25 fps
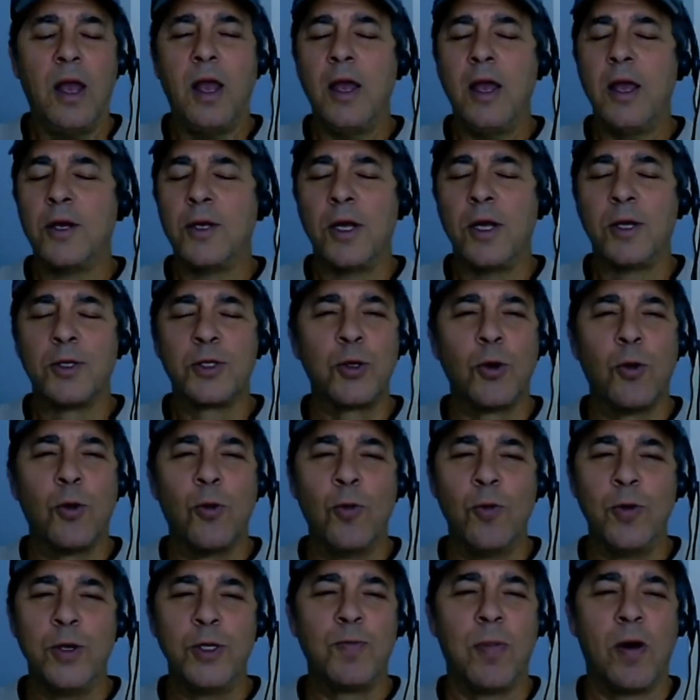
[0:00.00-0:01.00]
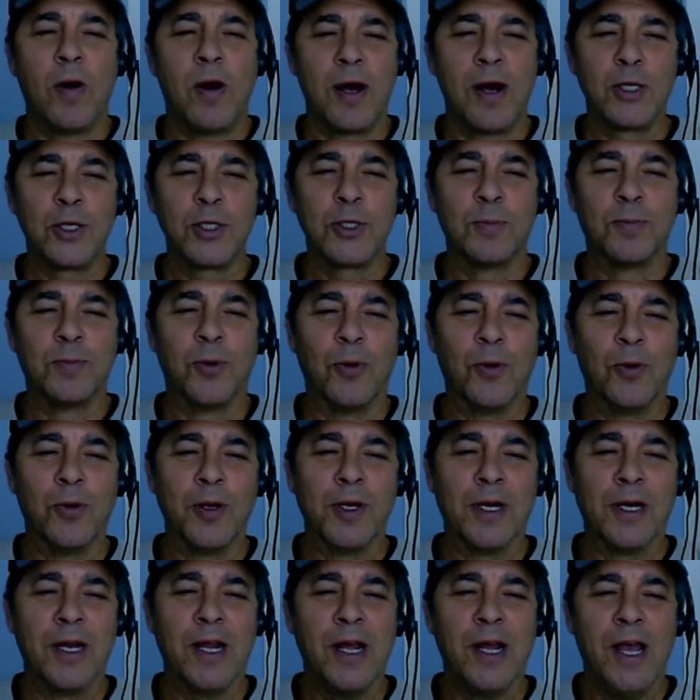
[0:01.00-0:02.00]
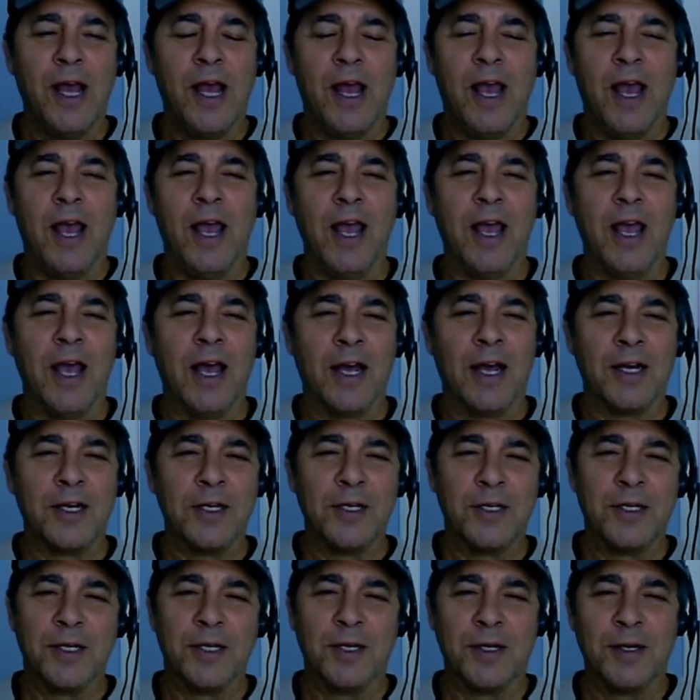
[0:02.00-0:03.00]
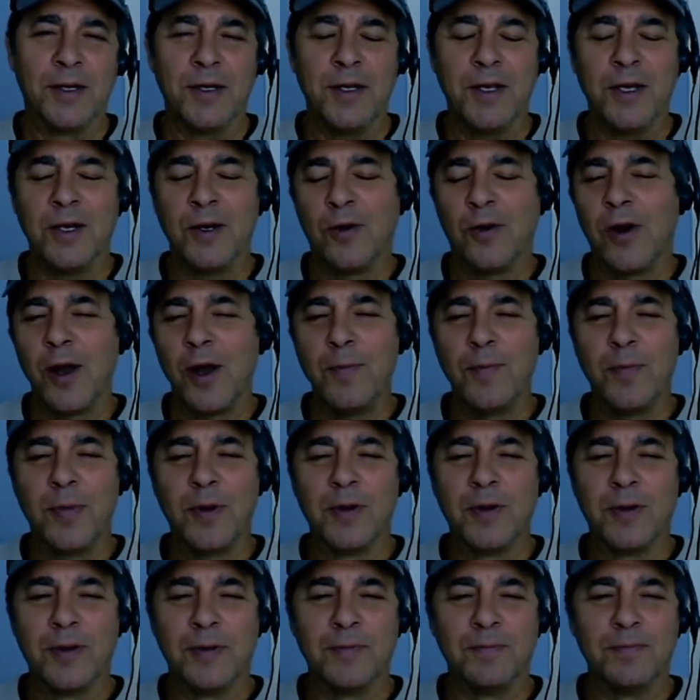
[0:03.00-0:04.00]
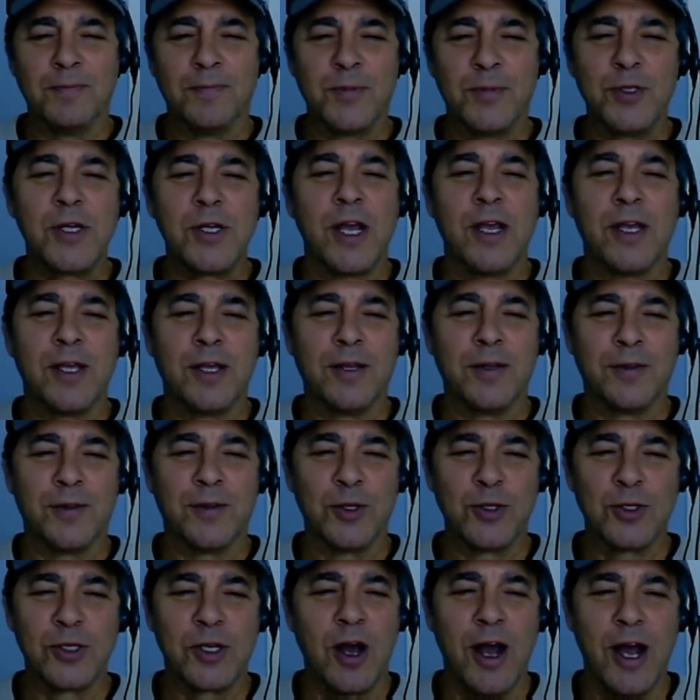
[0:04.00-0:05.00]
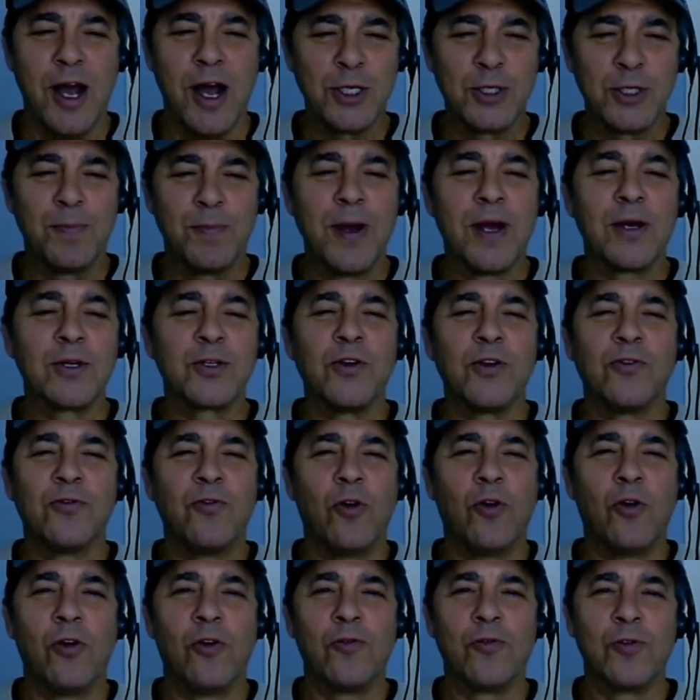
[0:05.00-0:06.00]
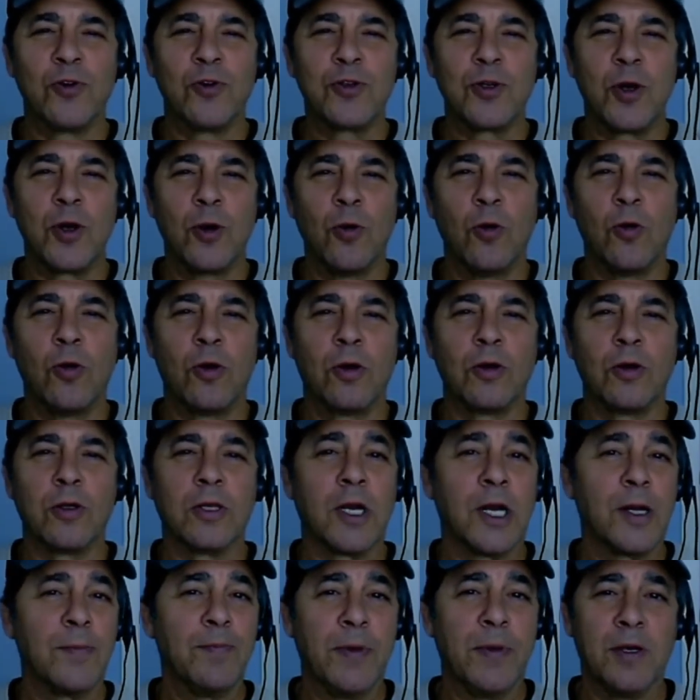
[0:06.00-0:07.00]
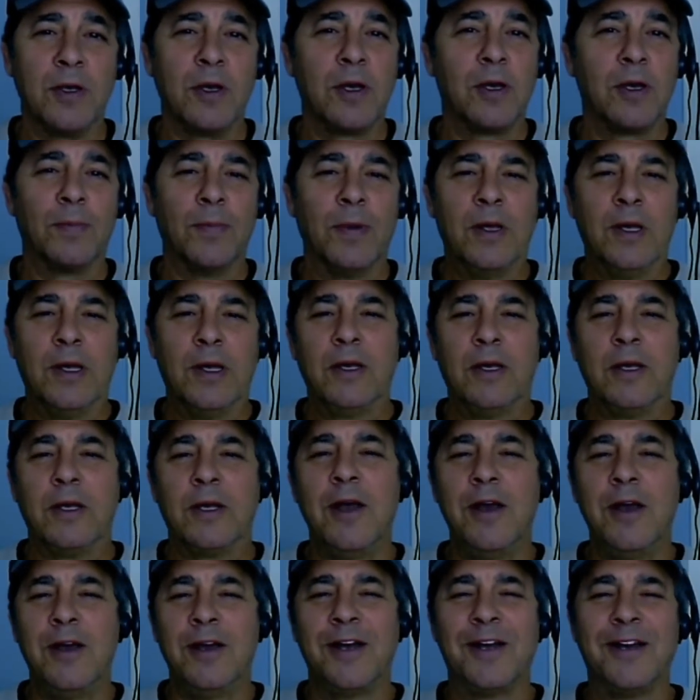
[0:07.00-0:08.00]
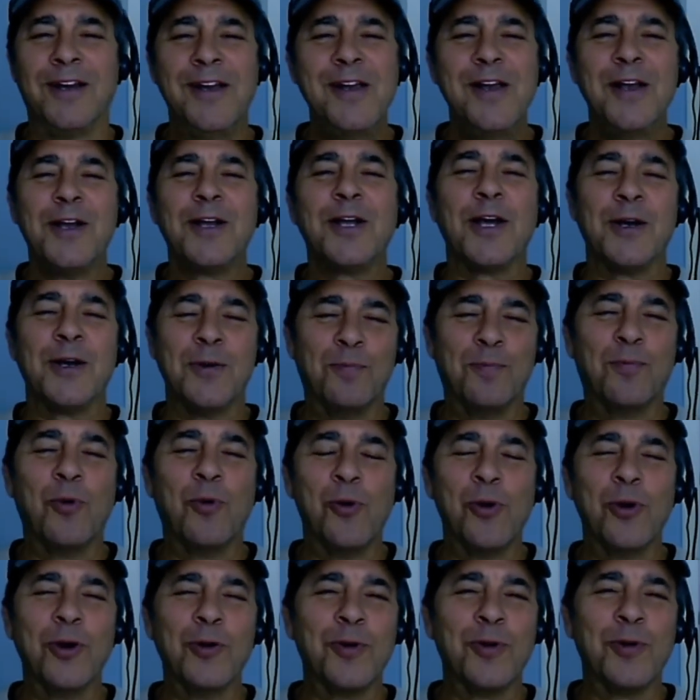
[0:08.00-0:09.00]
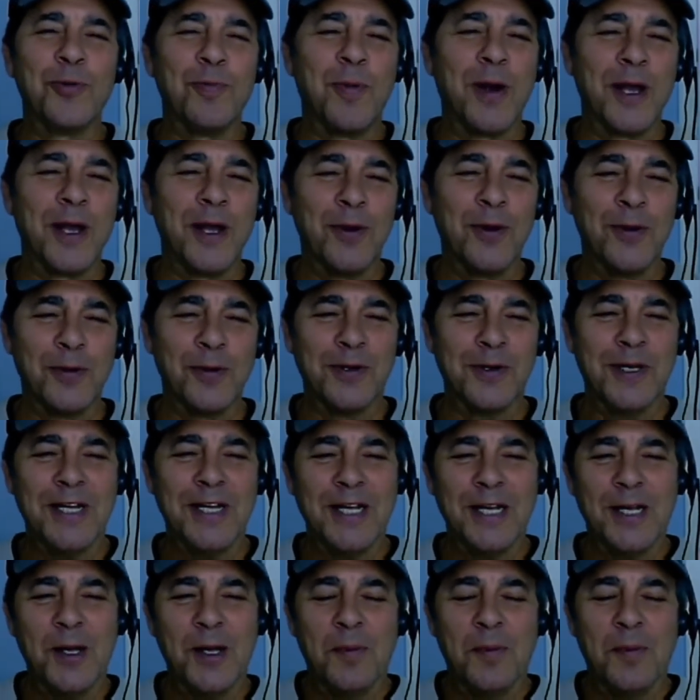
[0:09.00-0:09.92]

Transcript: It's always possible, and I've been saying the sky's about to fall for so long that I've become kind of bored with my own